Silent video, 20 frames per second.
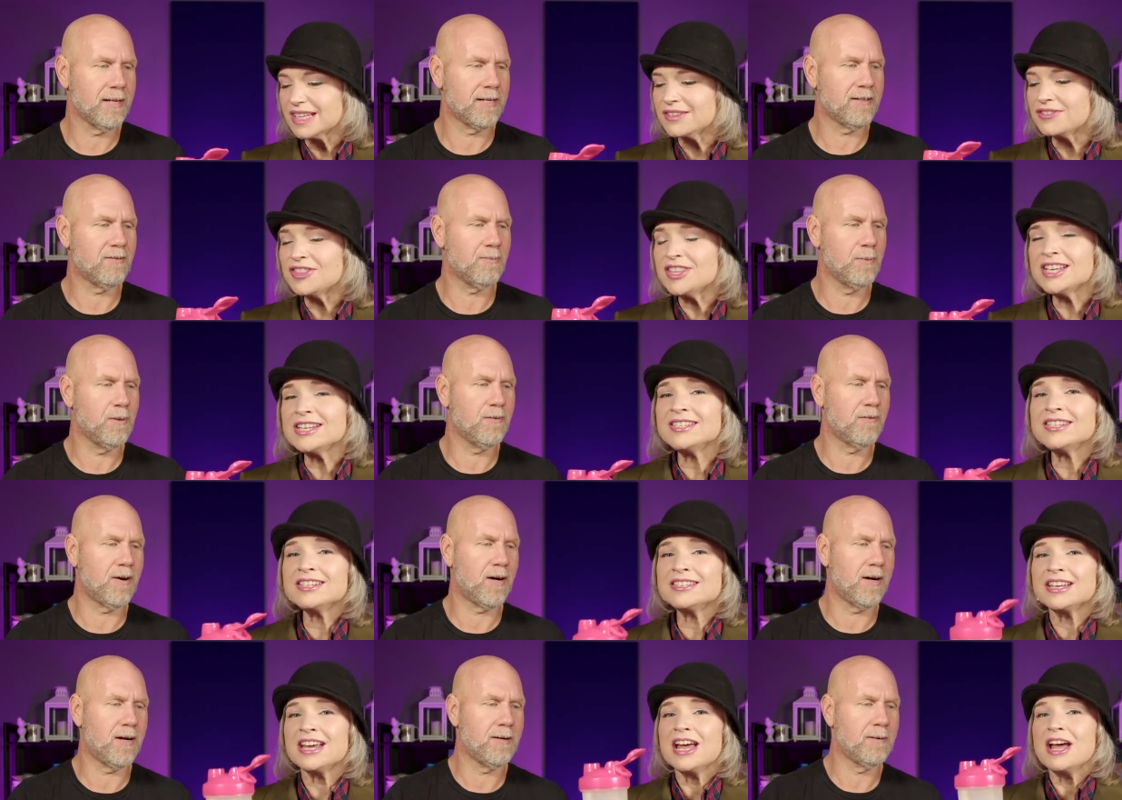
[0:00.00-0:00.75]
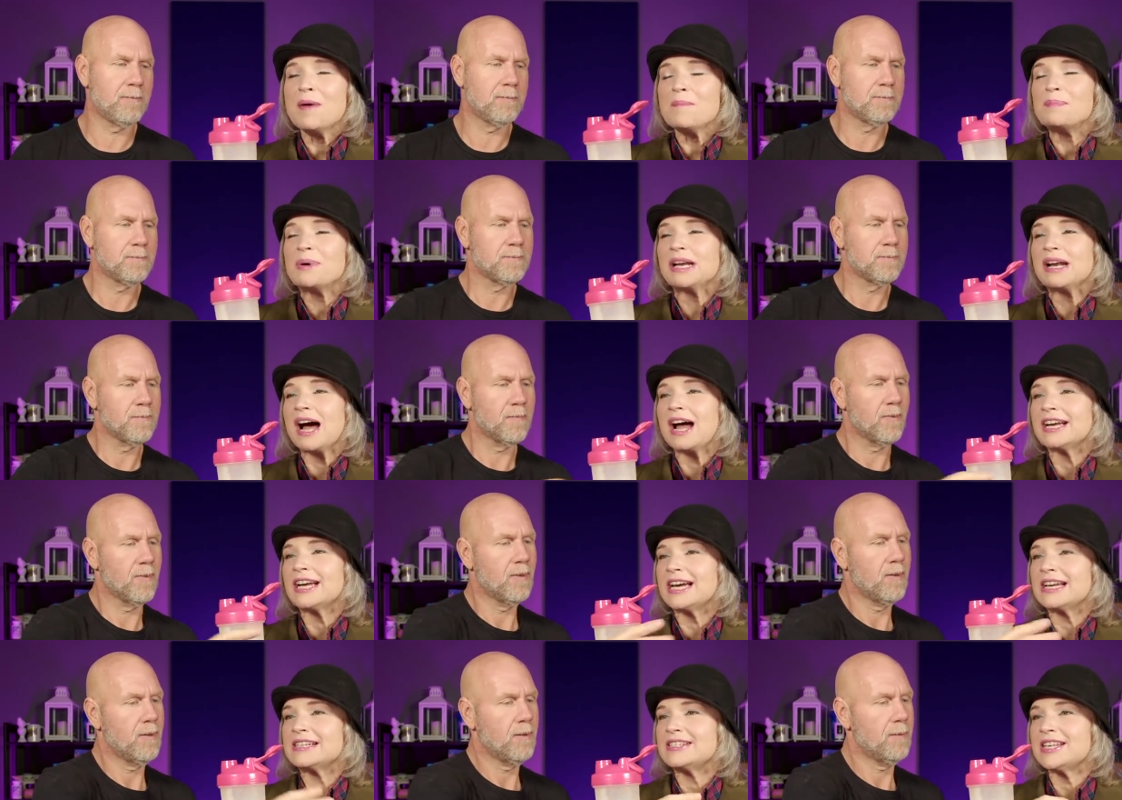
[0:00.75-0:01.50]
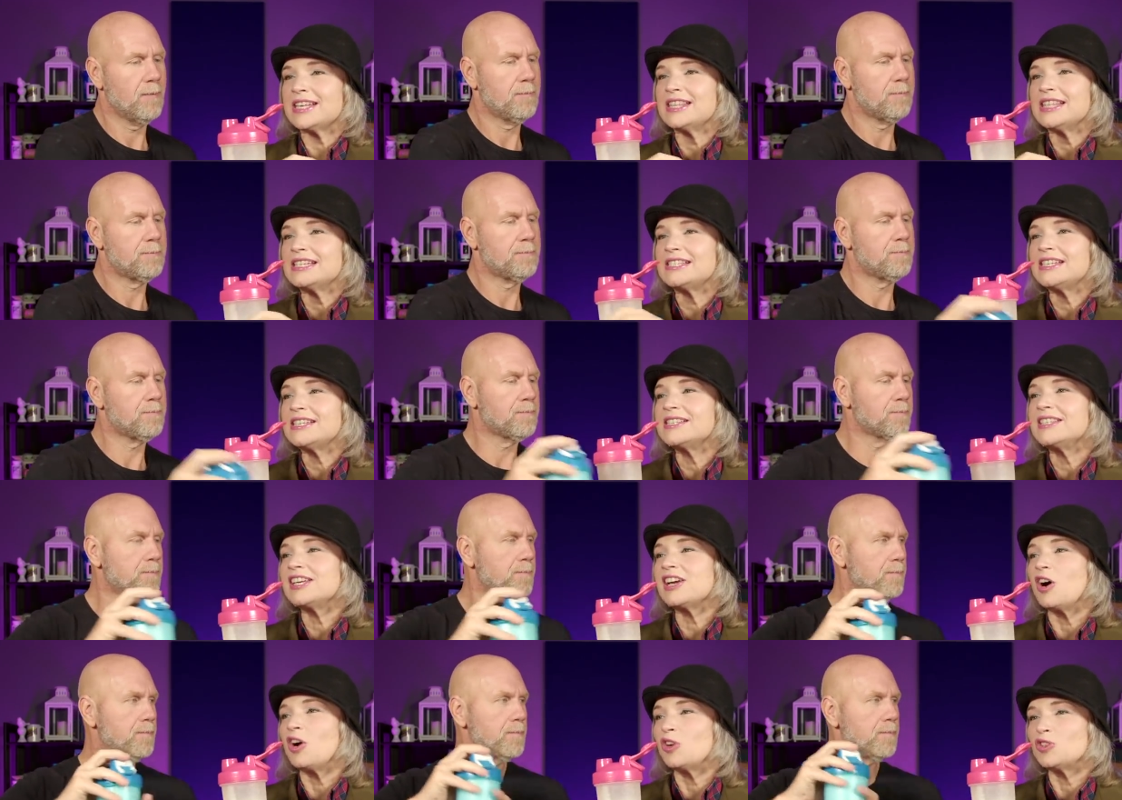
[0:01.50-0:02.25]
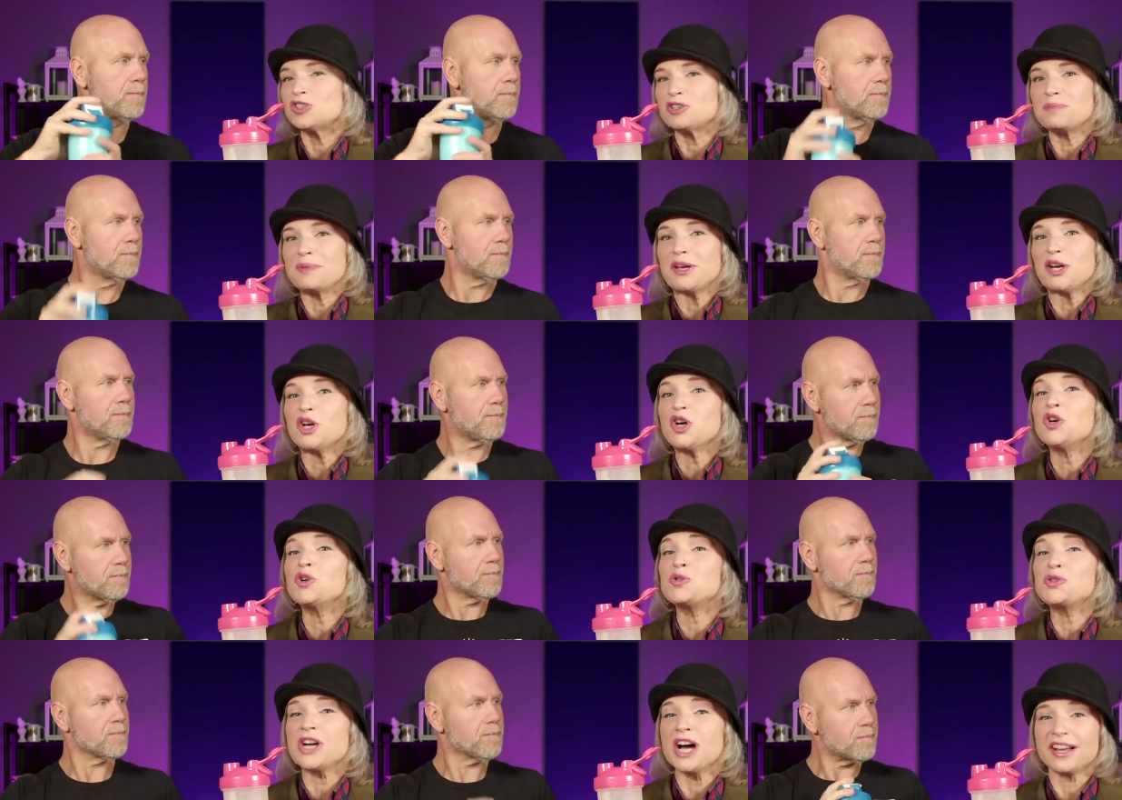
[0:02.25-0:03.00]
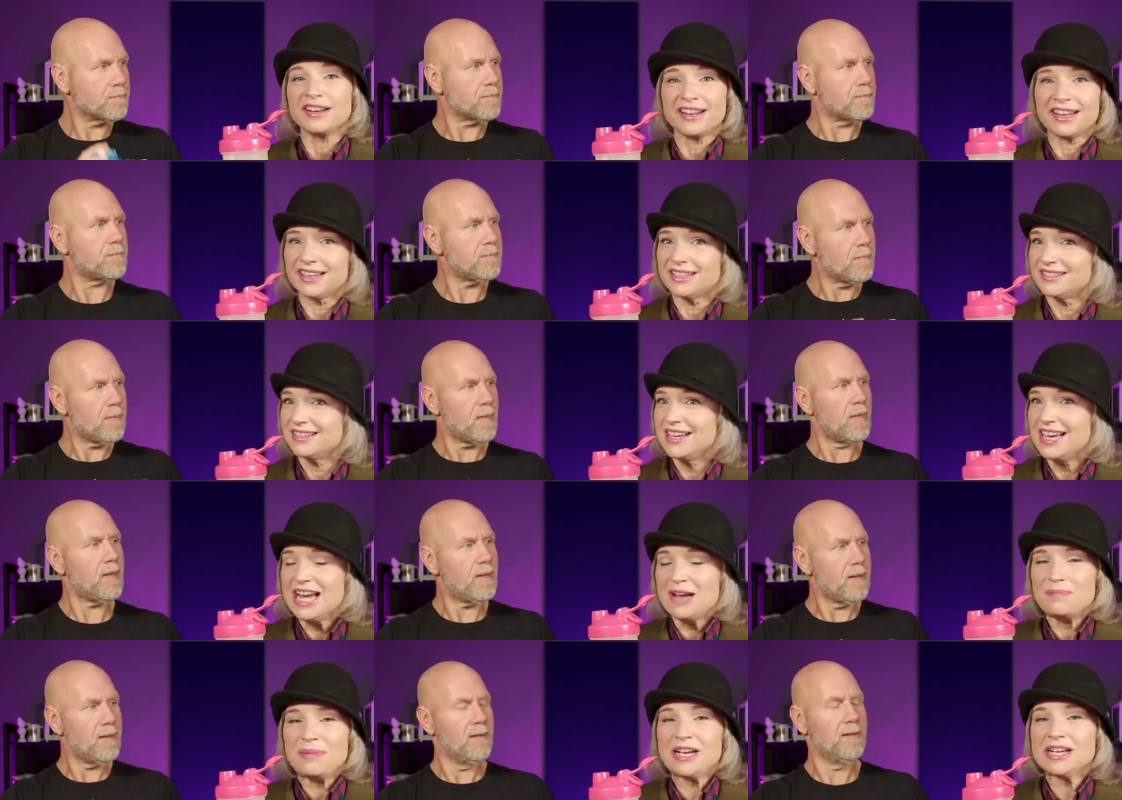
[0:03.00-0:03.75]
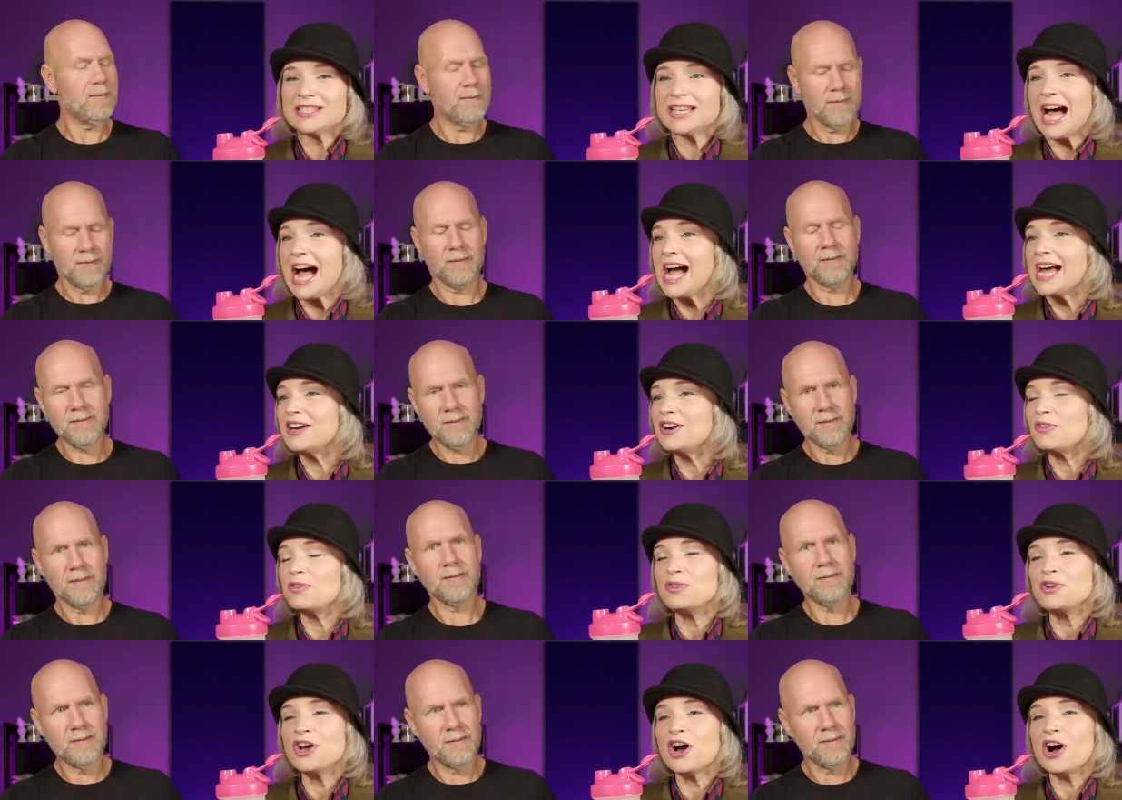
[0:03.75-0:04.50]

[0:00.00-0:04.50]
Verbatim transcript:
Speaker 1: Let's this move on. Is, but I got to say, this is the ultimate whodunit. Because I don't